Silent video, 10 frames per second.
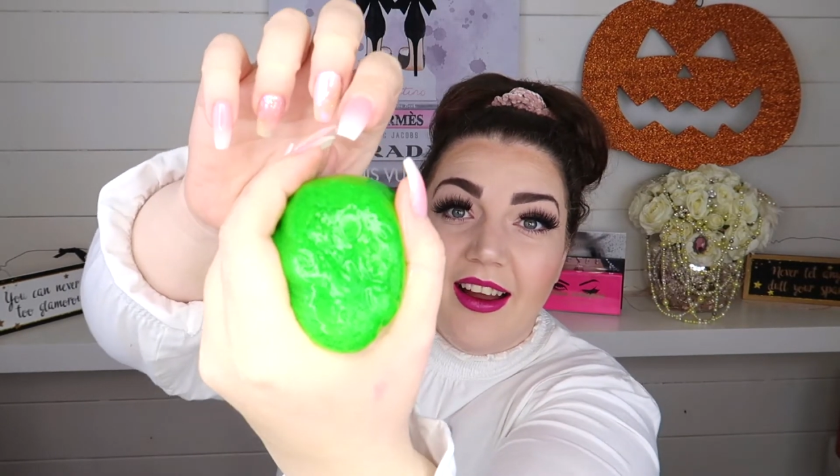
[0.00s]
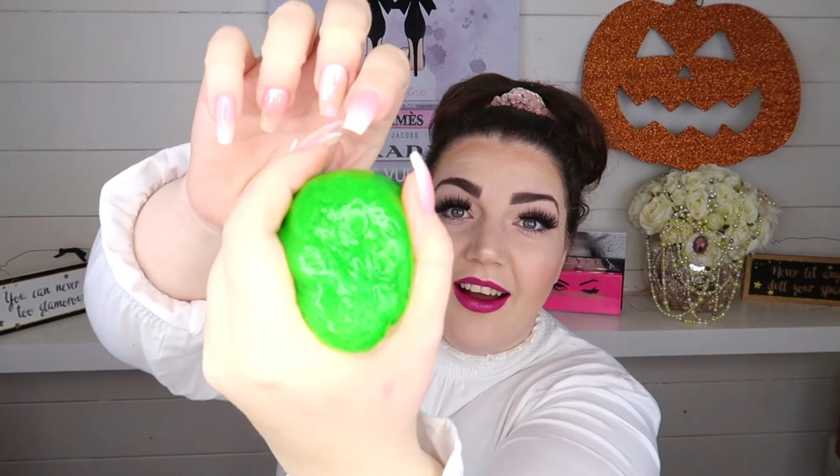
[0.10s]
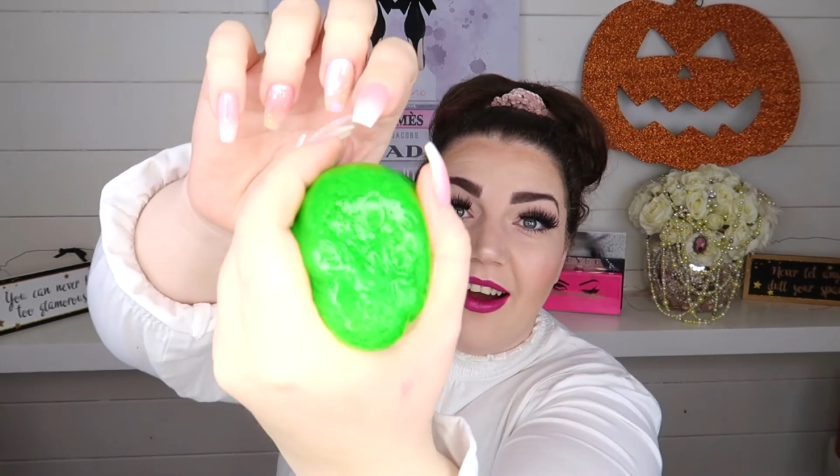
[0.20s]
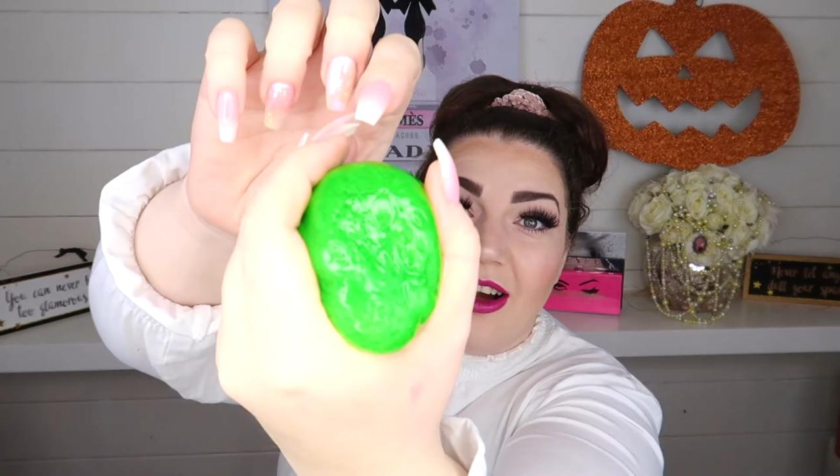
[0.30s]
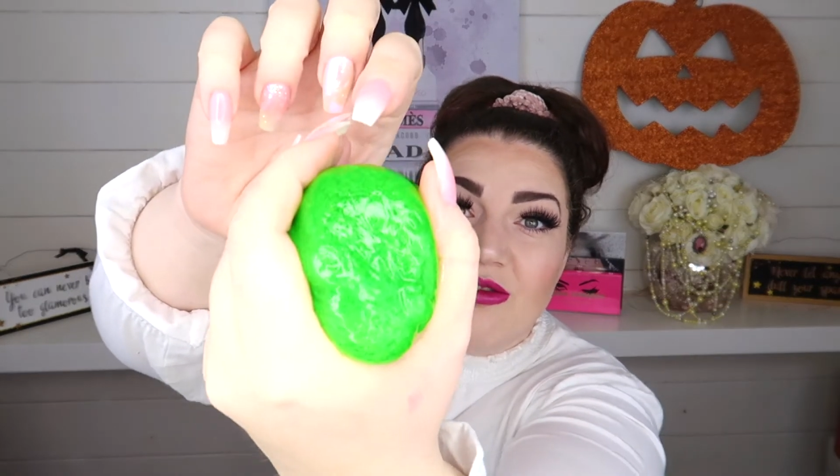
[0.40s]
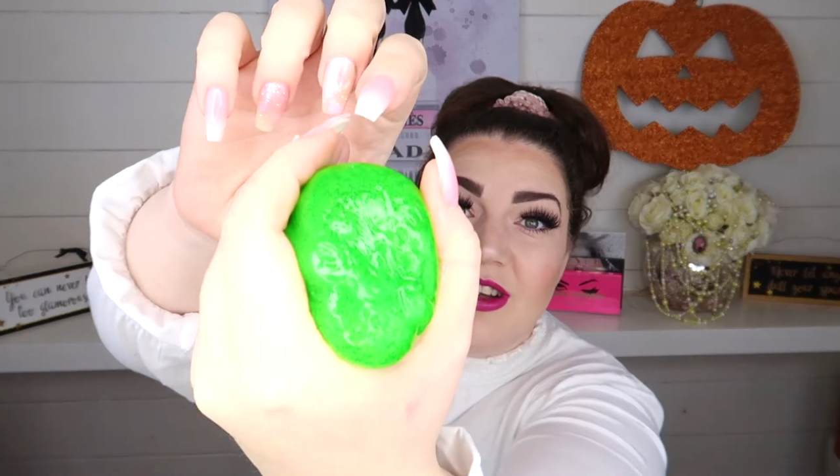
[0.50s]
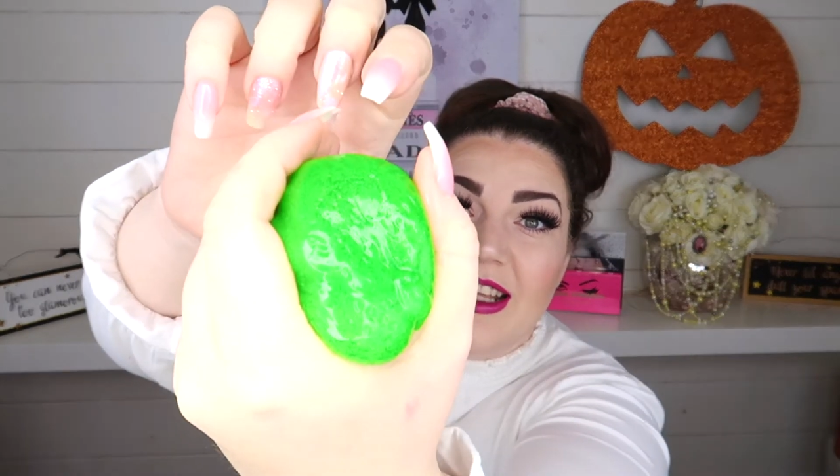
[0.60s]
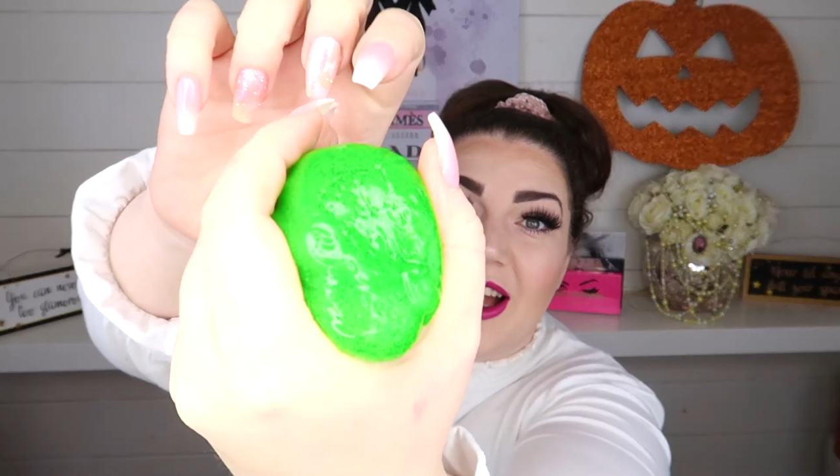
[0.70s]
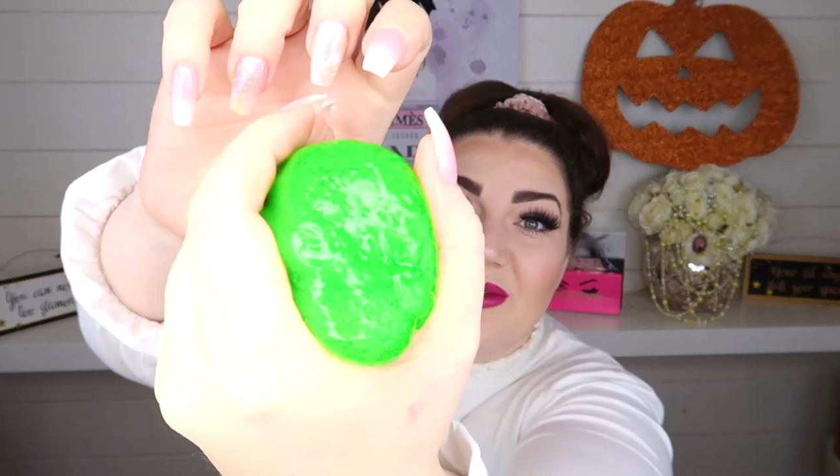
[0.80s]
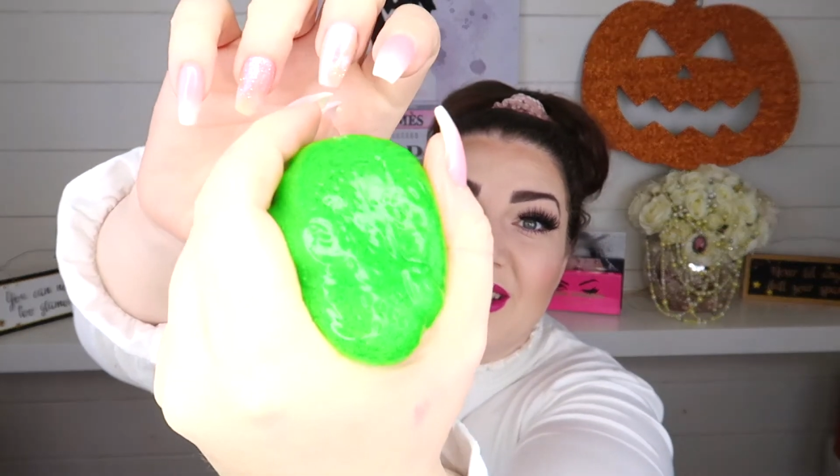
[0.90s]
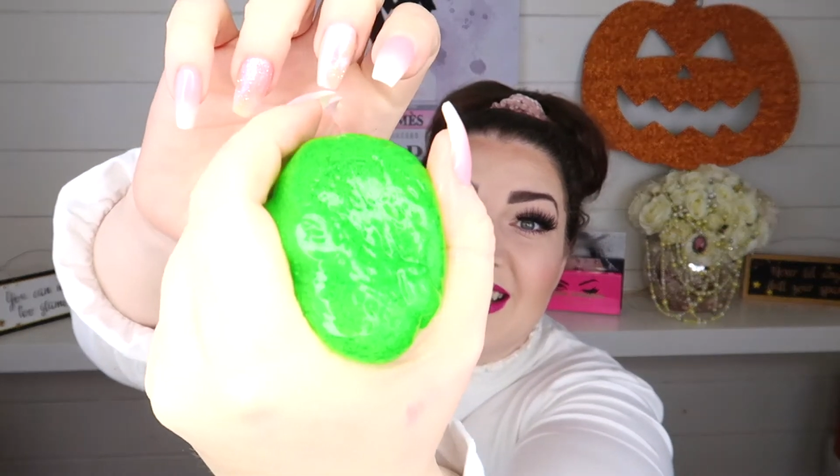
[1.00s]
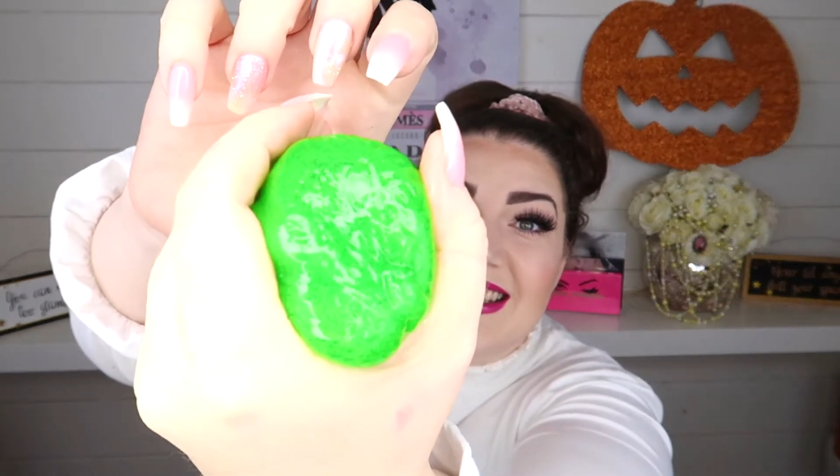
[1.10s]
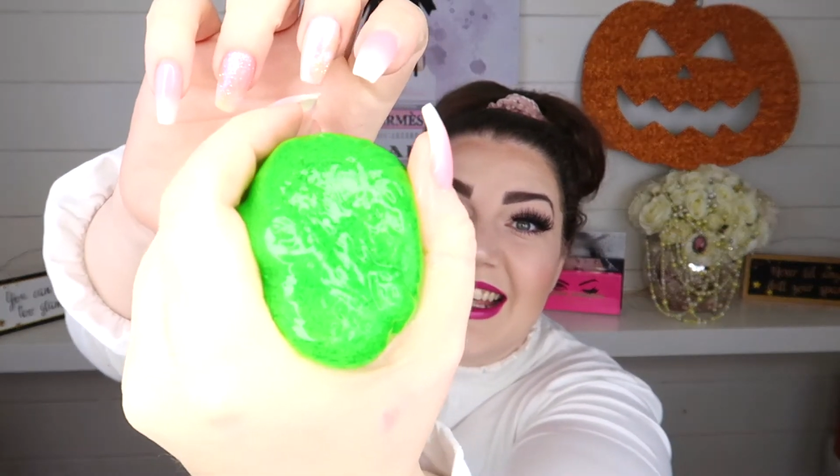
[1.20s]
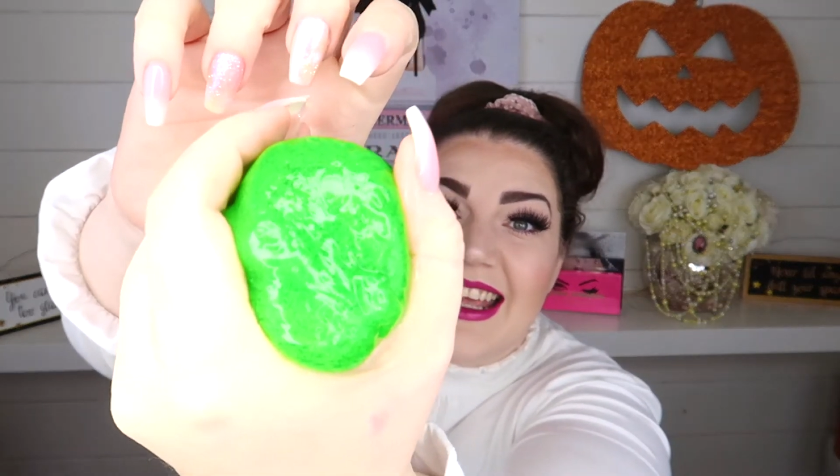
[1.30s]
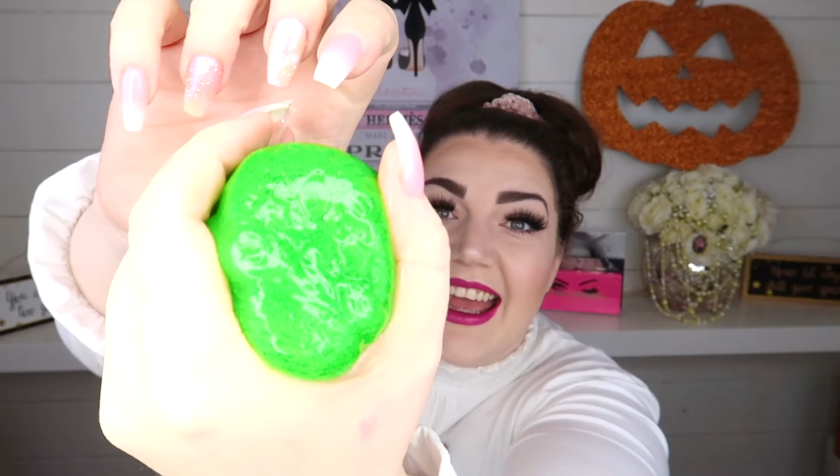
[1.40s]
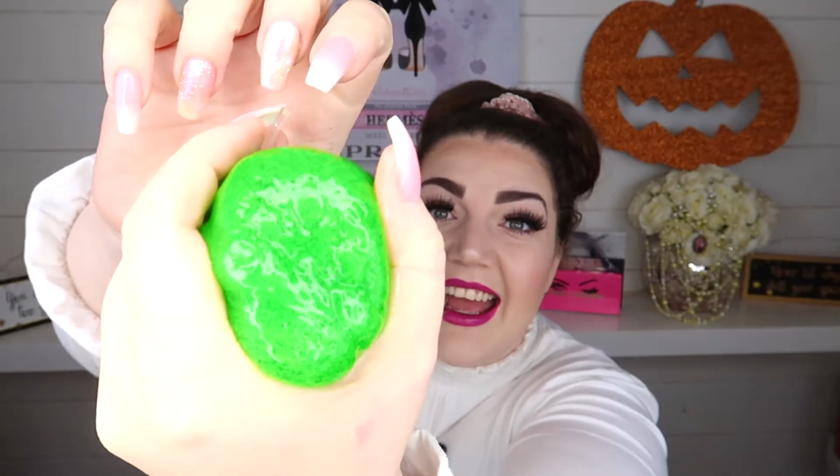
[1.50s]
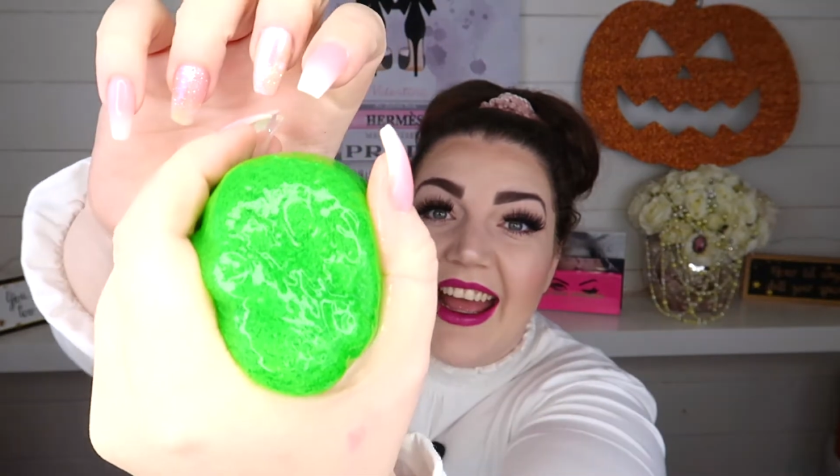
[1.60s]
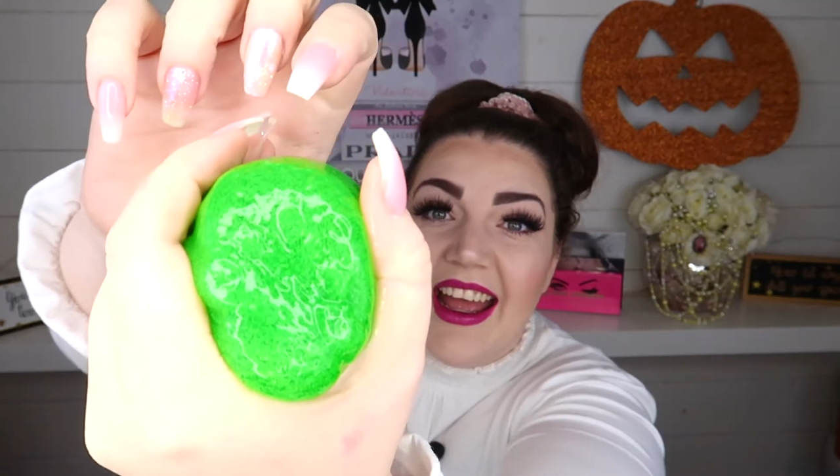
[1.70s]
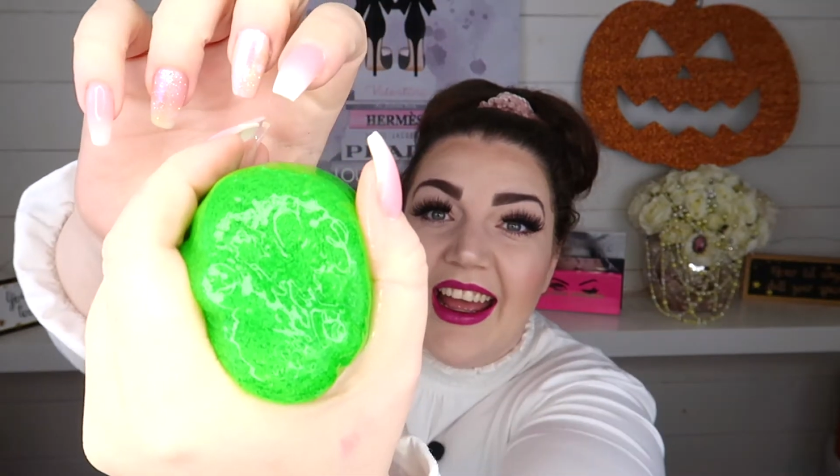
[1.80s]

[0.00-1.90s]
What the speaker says: Oh, I really hope you can see it.